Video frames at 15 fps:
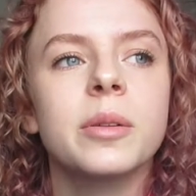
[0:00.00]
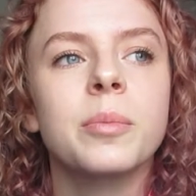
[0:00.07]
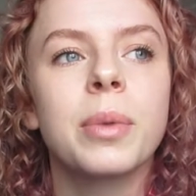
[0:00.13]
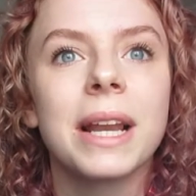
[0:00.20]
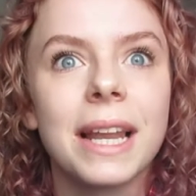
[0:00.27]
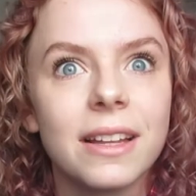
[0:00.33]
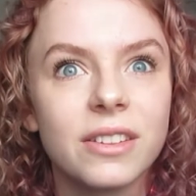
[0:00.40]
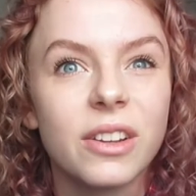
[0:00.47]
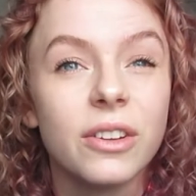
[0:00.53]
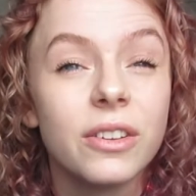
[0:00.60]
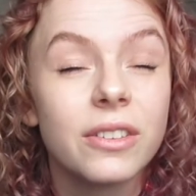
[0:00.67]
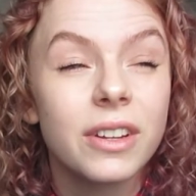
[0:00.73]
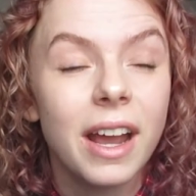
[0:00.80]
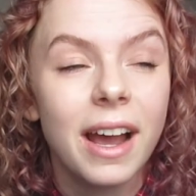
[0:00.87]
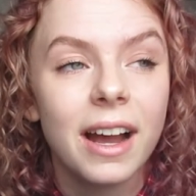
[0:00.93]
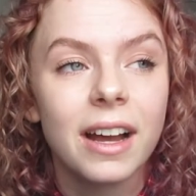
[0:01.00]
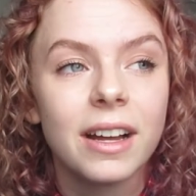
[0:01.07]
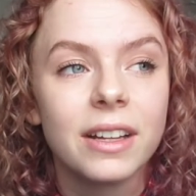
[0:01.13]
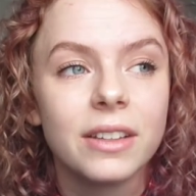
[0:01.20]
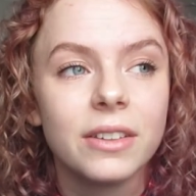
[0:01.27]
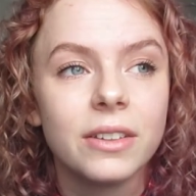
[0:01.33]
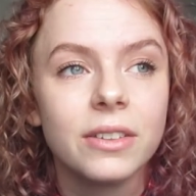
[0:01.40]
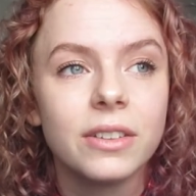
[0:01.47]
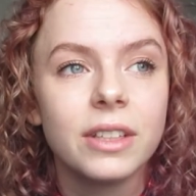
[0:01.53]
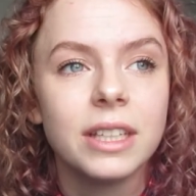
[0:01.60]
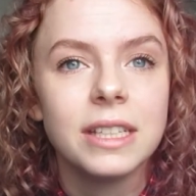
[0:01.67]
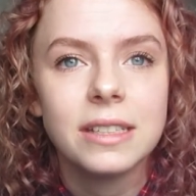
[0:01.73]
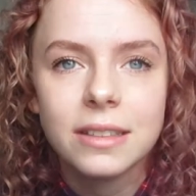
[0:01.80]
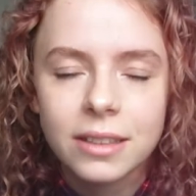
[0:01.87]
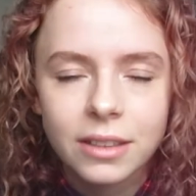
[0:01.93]
pleasant and
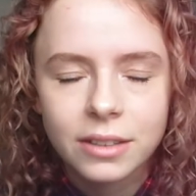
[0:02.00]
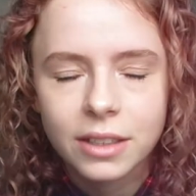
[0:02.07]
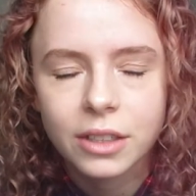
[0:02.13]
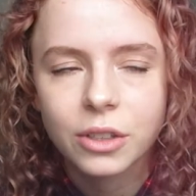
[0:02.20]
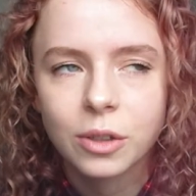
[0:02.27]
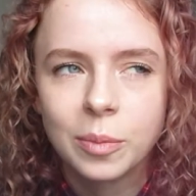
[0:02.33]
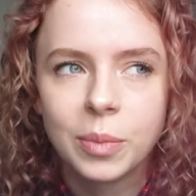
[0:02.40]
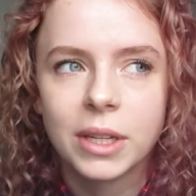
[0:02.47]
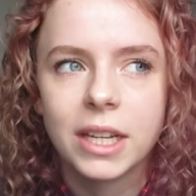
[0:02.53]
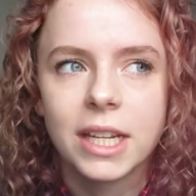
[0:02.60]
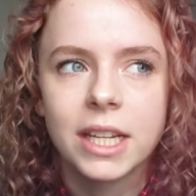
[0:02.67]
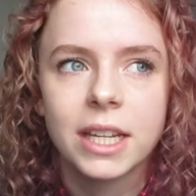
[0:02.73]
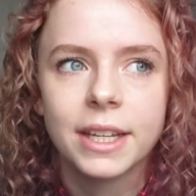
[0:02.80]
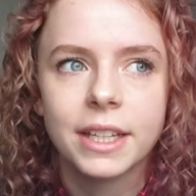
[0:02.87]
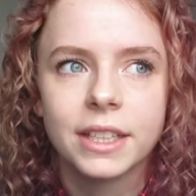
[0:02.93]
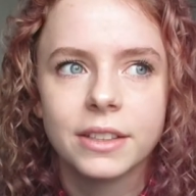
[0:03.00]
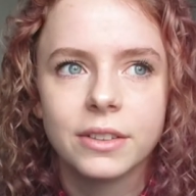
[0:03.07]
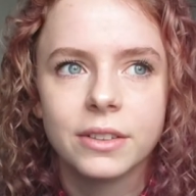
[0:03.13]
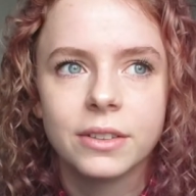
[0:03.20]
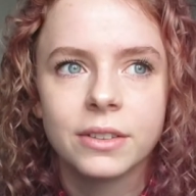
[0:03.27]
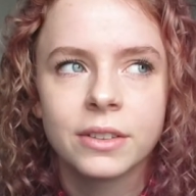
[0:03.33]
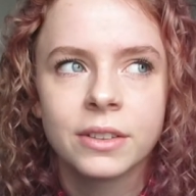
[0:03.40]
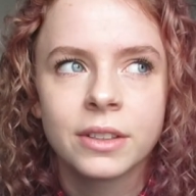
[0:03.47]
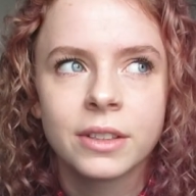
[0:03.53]
easy as it could be in